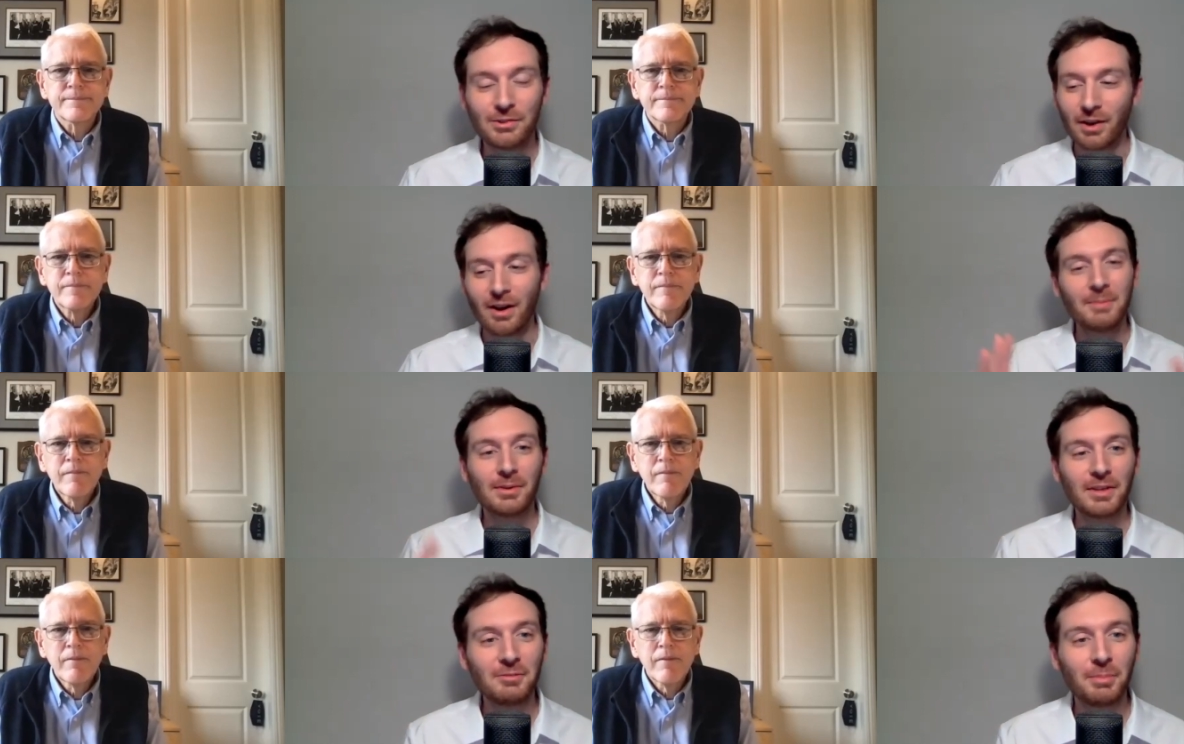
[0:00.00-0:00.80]
Speaker 1: was
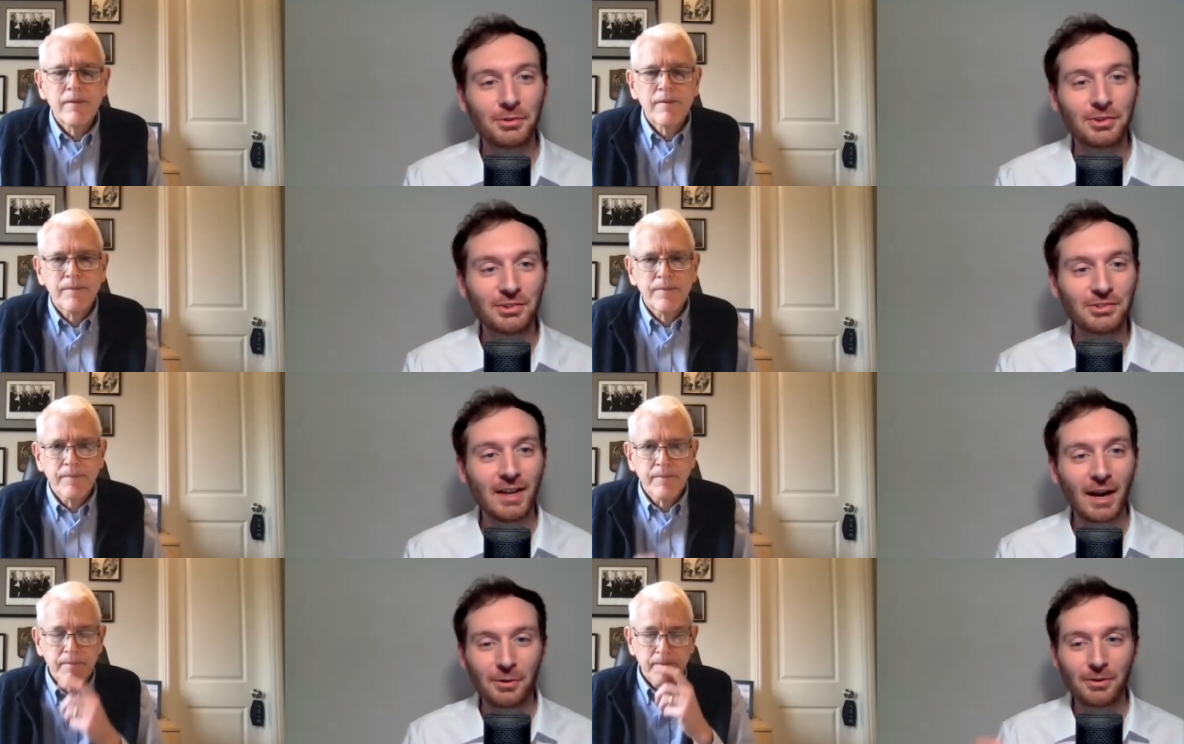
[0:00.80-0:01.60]
unbelievable just to
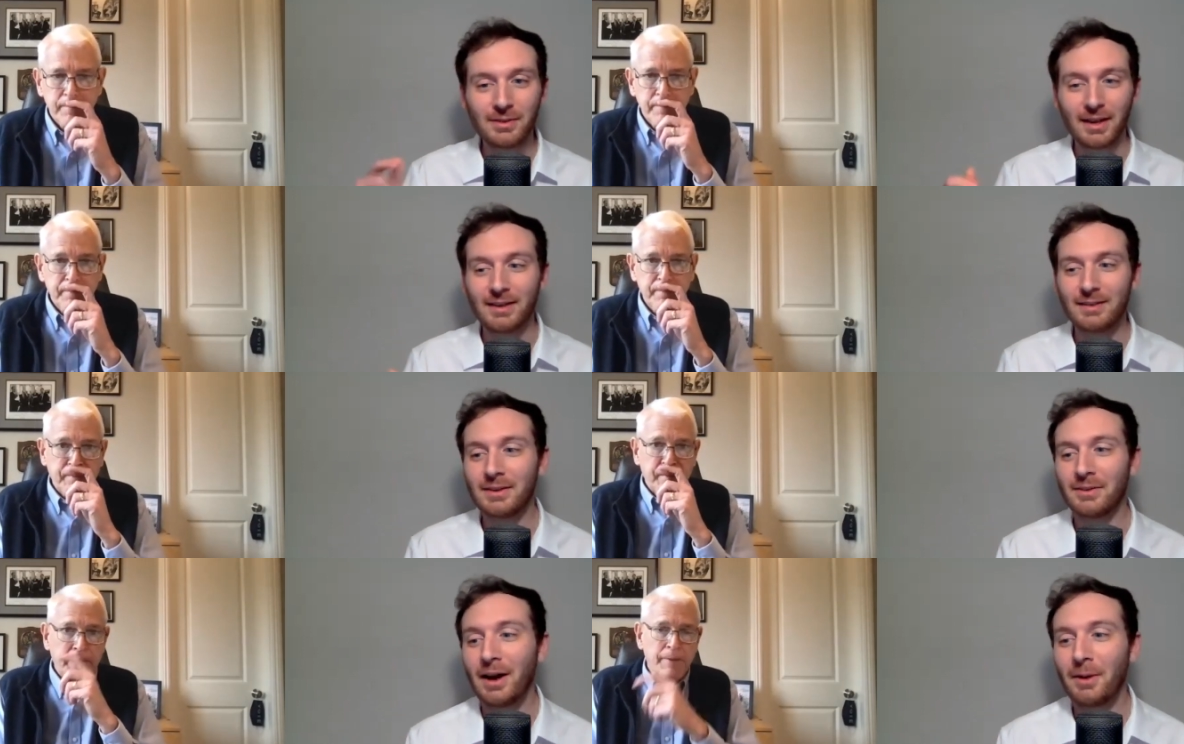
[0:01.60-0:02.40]
see how like
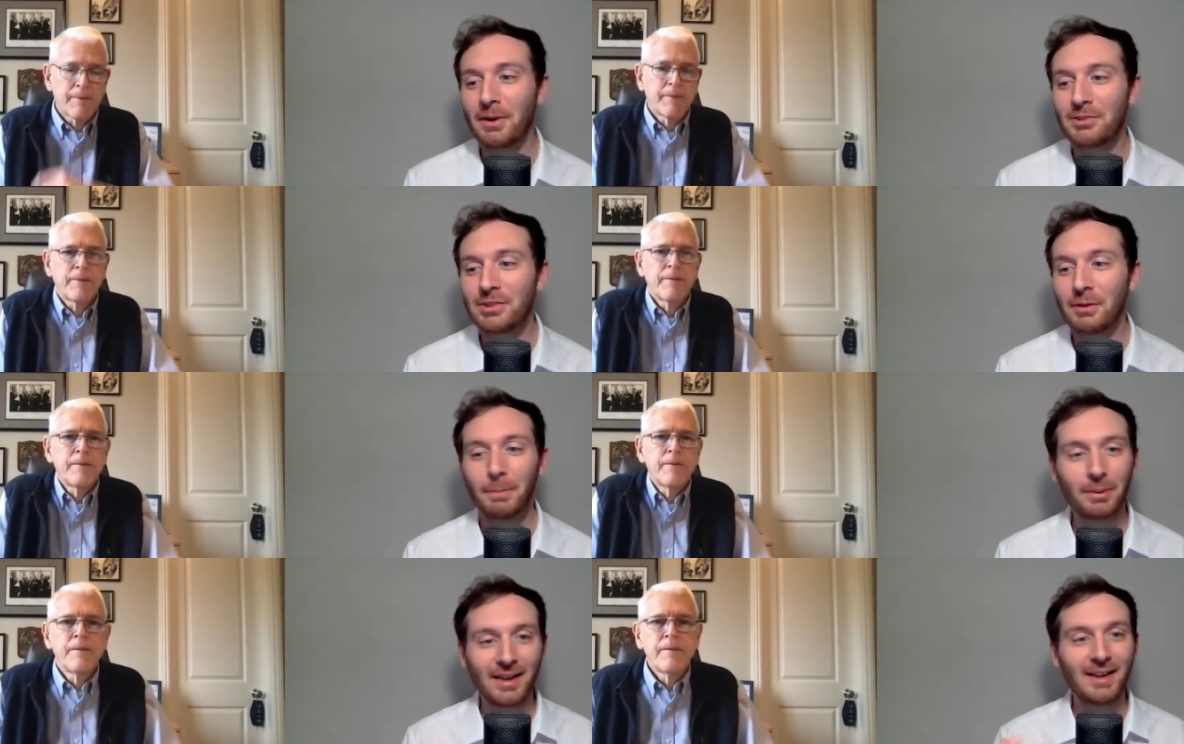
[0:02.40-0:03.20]
you know how much they
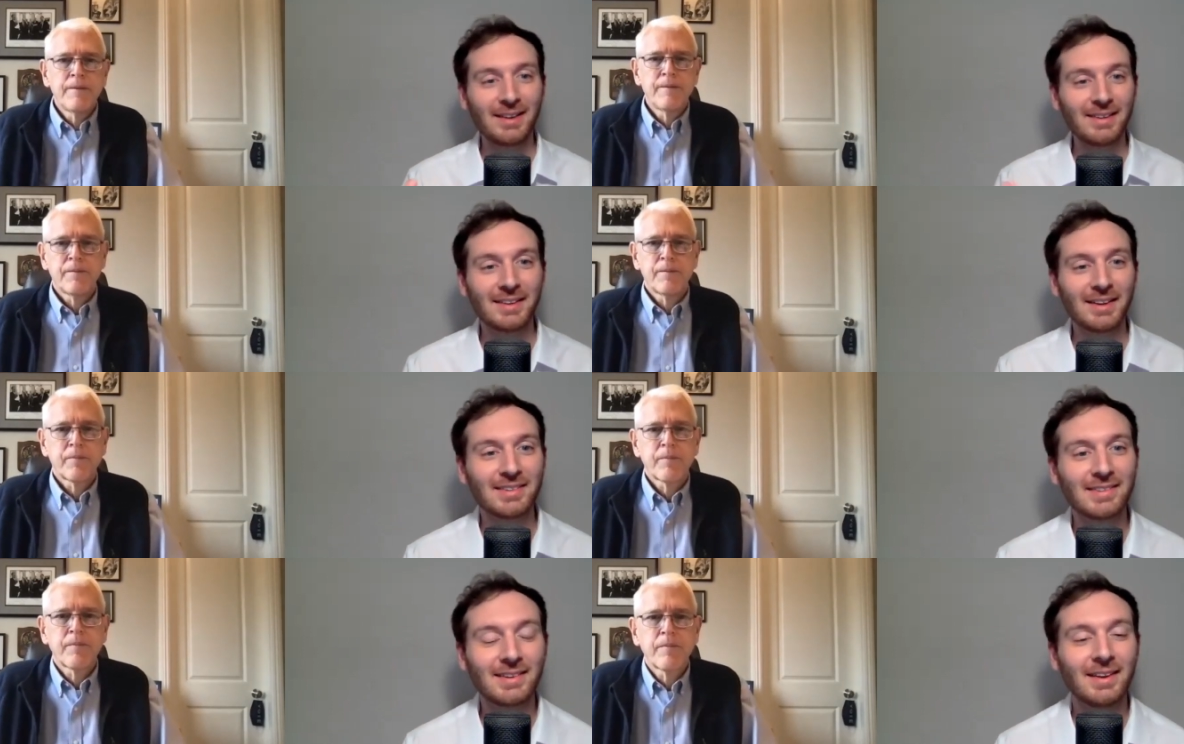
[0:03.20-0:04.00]
were planning
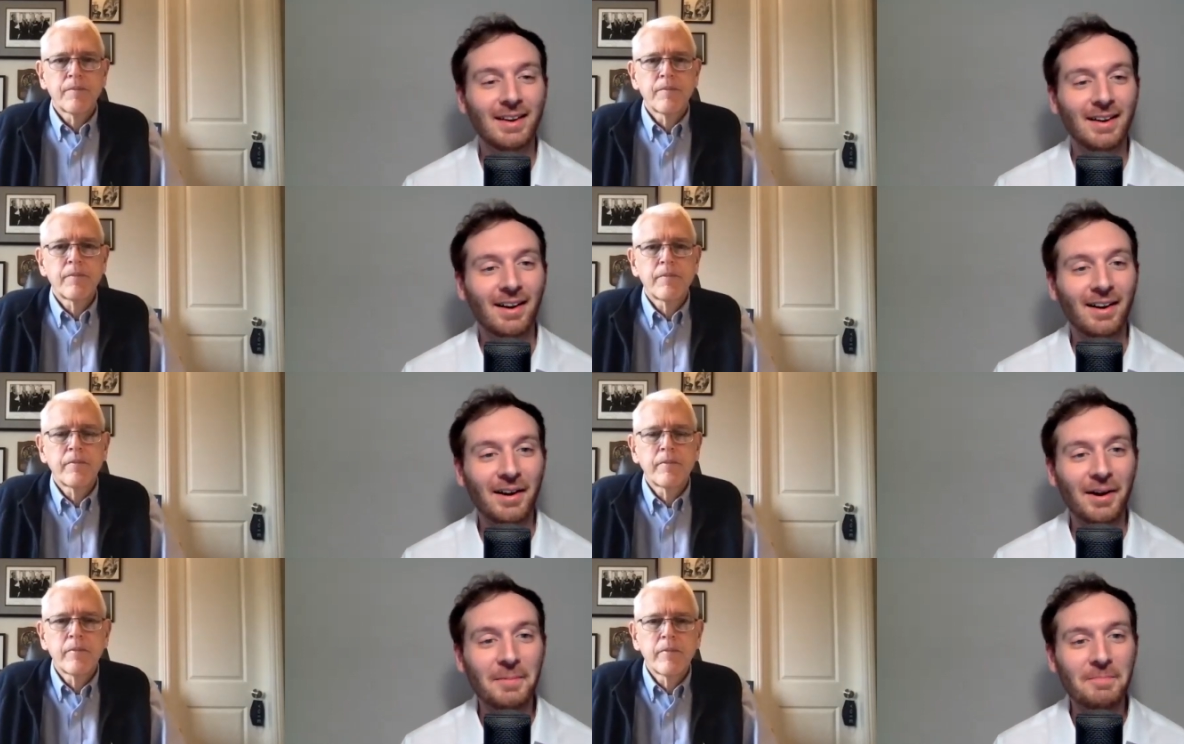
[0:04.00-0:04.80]
this
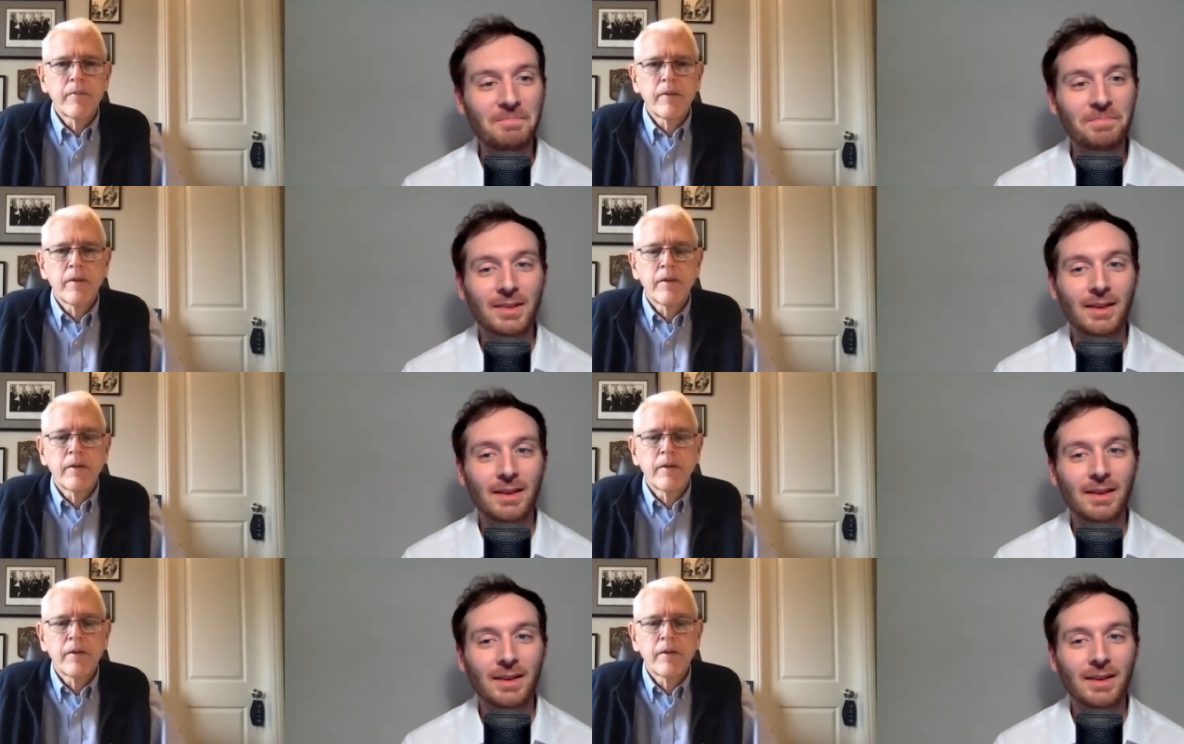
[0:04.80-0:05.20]
um